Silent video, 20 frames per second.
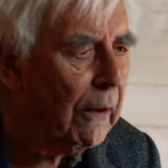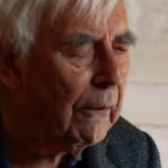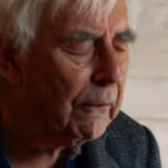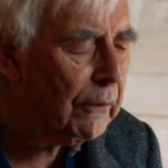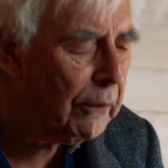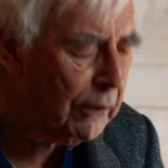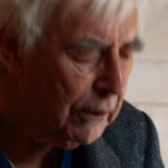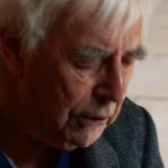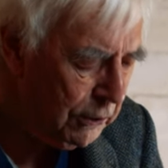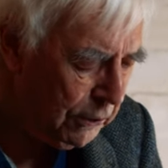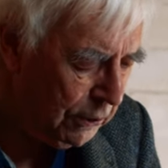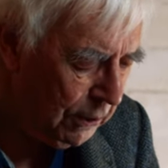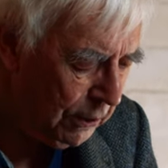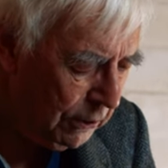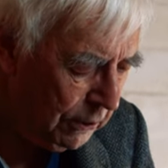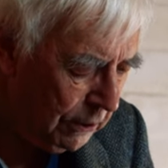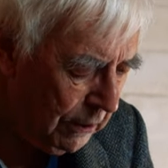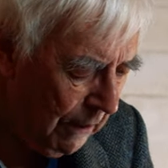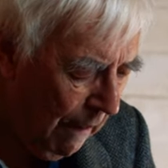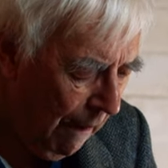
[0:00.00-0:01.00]
if
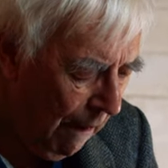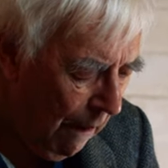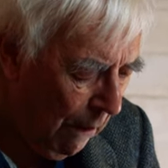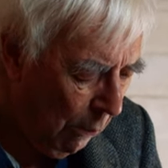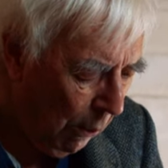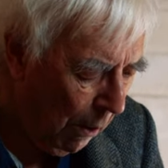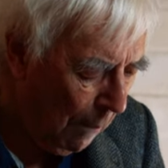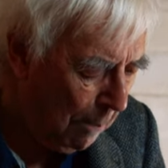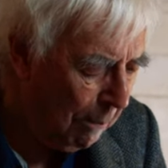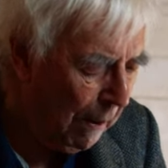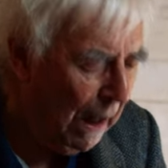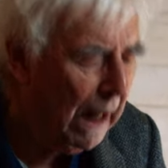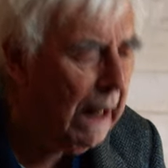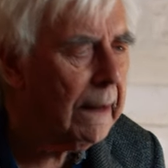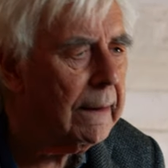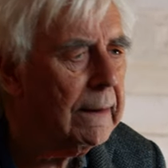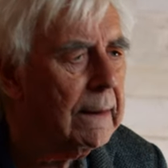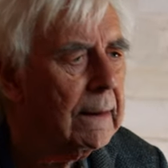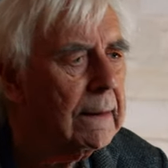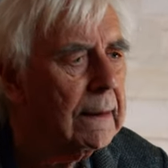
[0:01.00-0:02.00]
Christians were
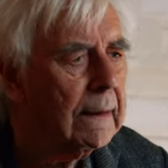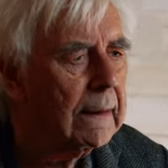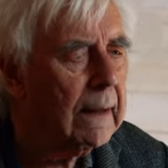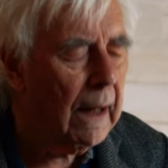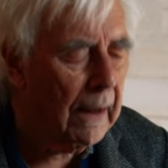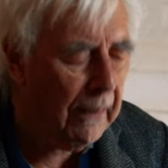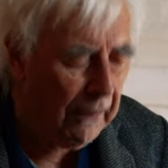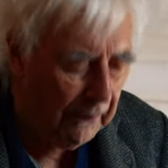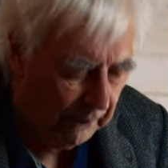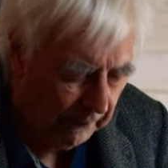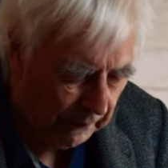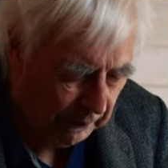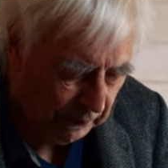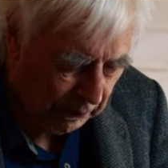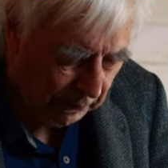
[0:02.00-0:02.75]
banded together in